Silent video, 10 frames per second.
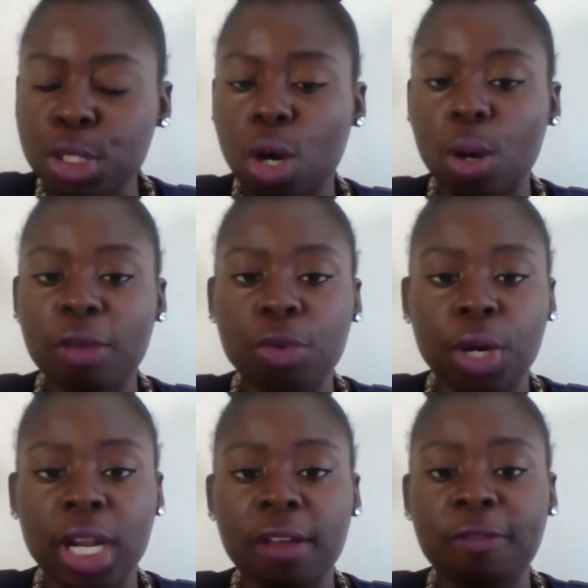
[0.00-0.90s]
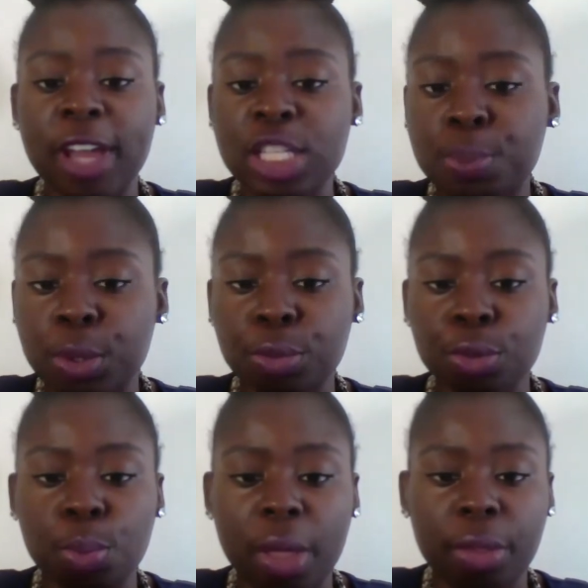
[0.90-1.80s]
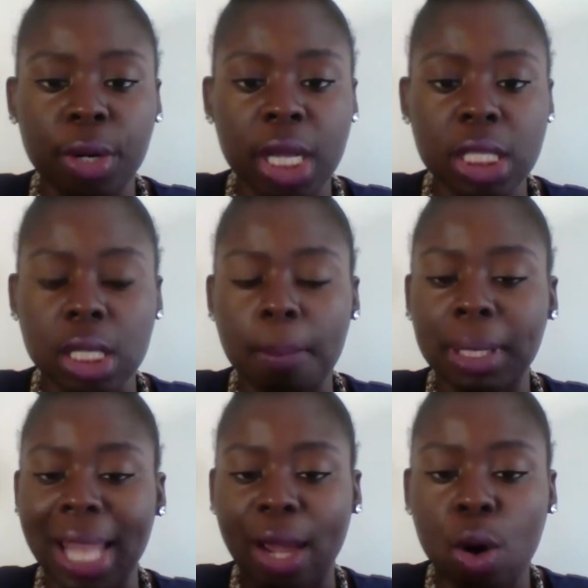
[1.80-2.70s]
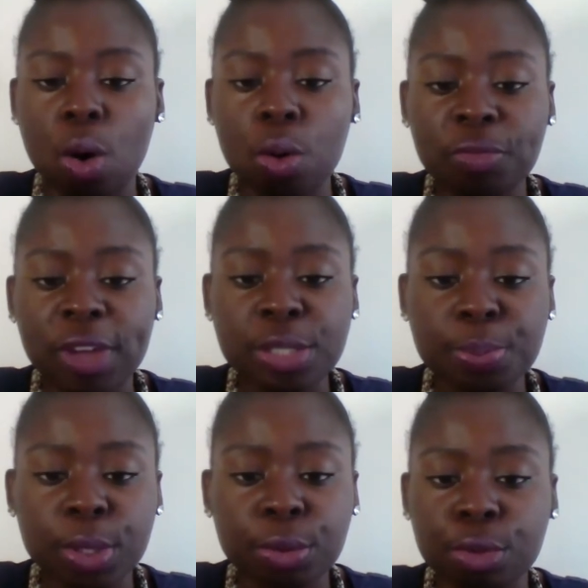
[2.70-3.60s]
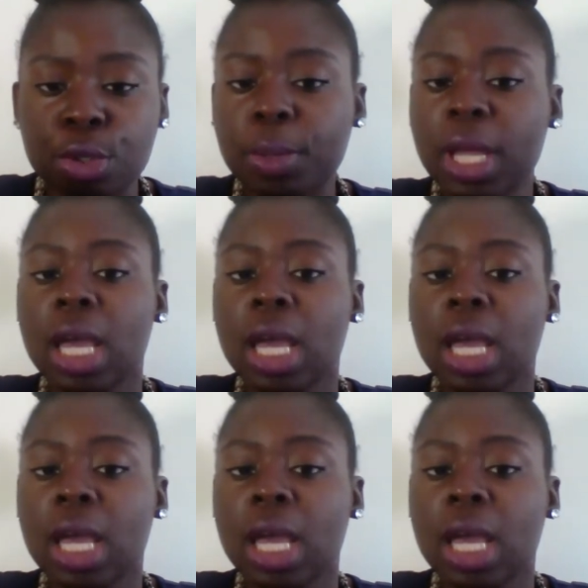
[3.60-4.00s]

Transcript: So if you're in a Facebook group, whether it's a Black-owned Facebook group,